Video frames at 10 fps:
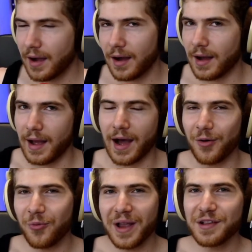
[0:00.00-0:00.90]
how
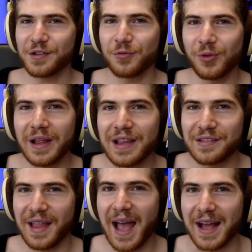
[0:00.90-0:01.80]
wasteful is
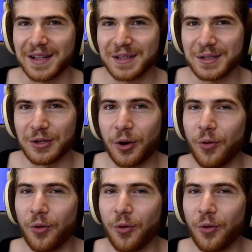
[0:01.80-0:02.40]
that? You know,